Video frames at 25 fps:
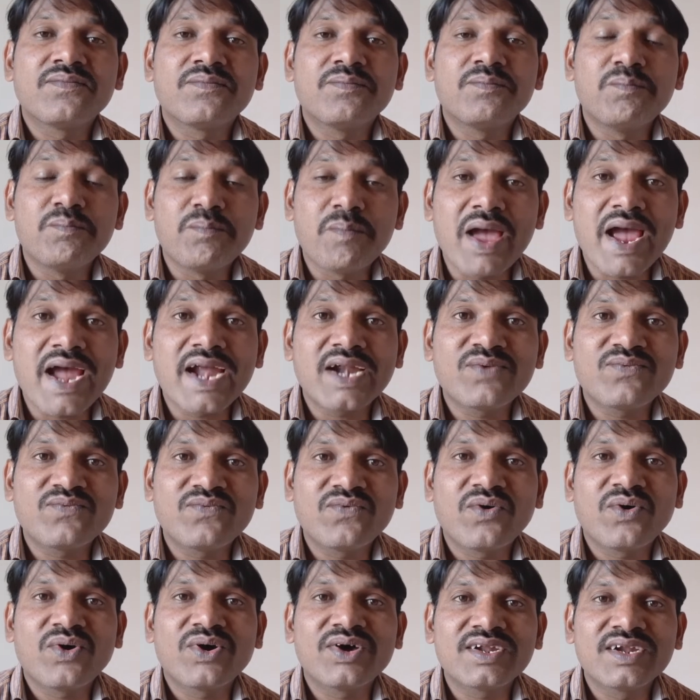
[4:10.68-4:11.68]
mad
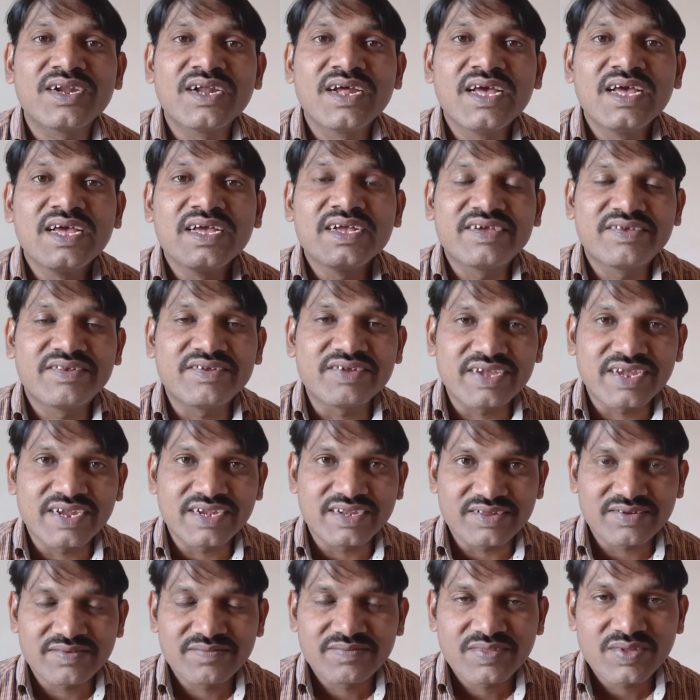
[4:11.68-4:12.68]
for
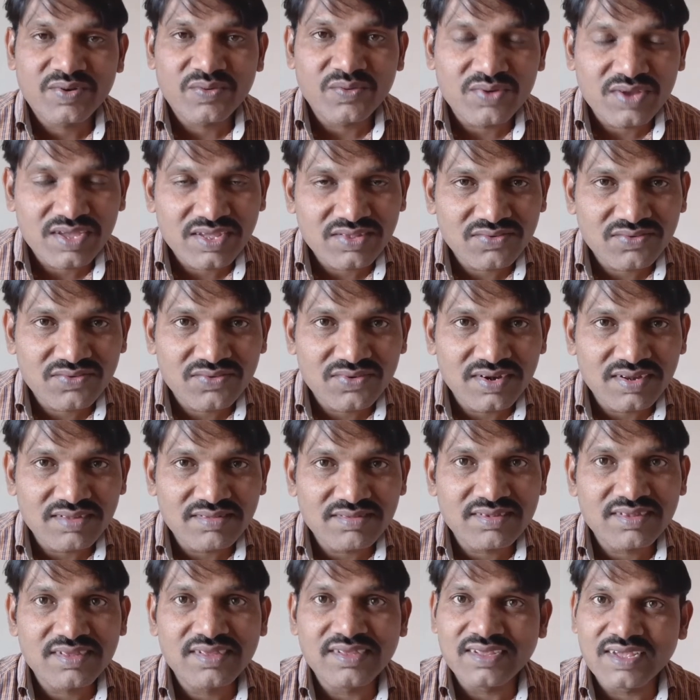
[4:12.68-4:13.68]
cricket. Okay,
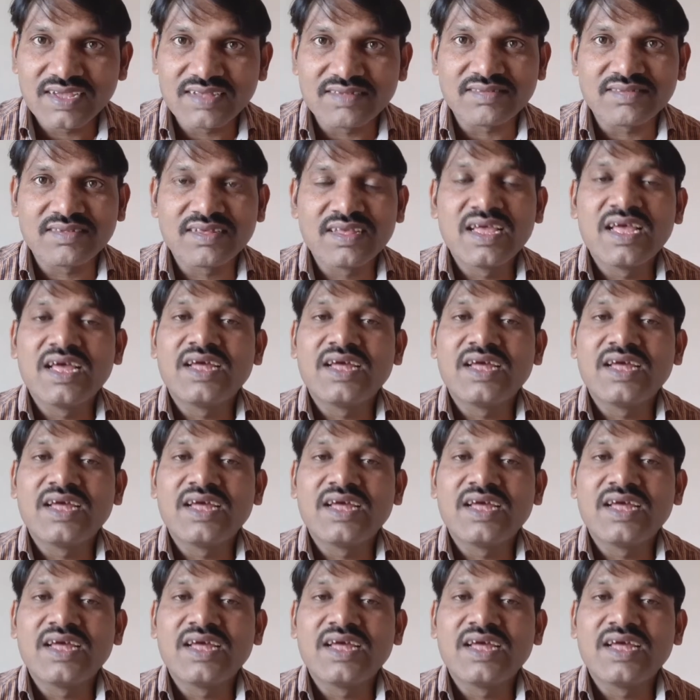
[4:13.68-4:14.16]
students? Yes.